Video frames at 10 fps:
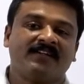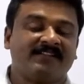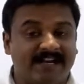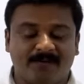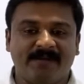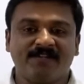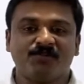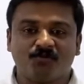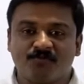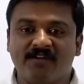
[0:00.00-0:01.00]
That
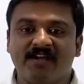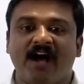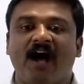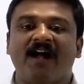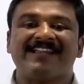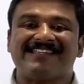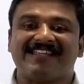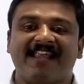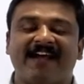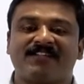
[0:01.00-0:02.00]
means we are
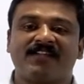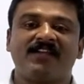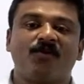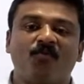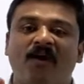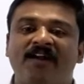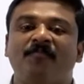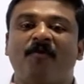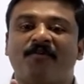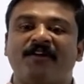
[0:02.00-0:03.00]
selecting one
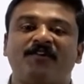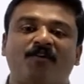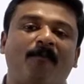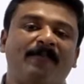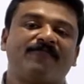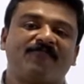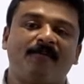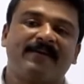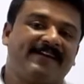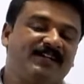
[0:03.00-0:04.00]
important topic
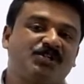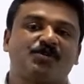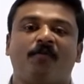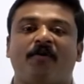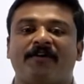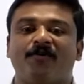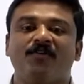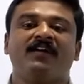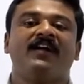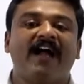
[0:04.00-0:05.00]
from each
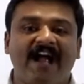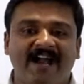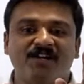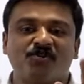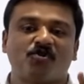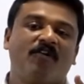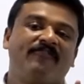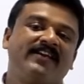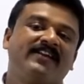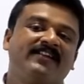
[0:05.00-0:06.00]
module and
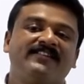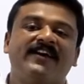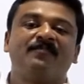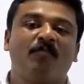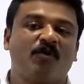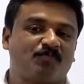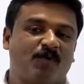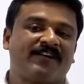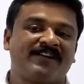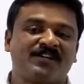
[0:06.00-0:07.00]
solving their most
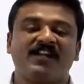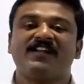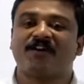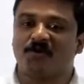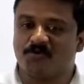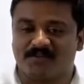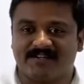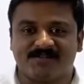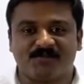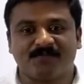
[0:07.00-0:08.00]
potential
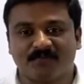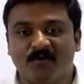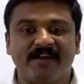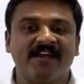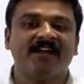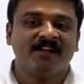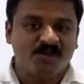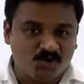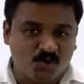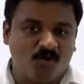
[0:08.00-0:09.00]
questions. Okay,
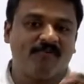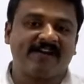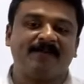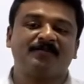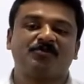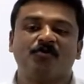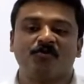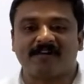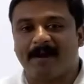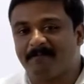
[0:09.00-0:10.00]
so welcome
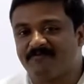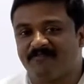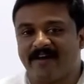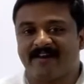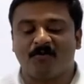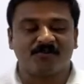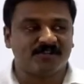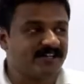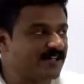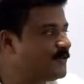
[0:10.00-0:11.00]
to rapid fire round
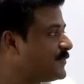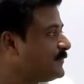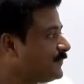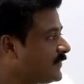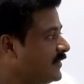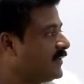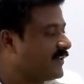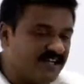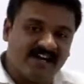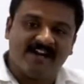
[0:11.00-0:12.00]
series.
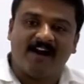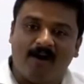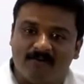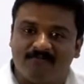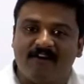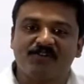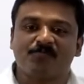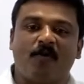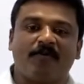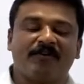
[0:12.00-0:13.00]
Here, our
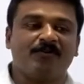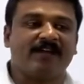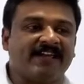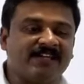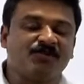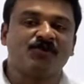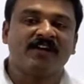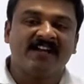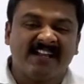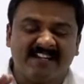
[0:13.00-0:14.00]
first module is
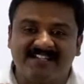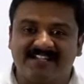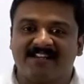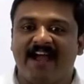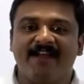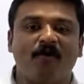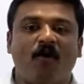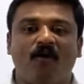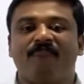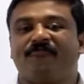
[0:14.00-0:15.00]
Decline
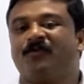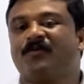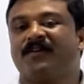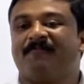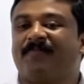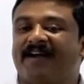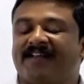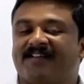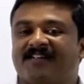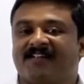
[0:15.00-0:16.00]
of Mughal Empire.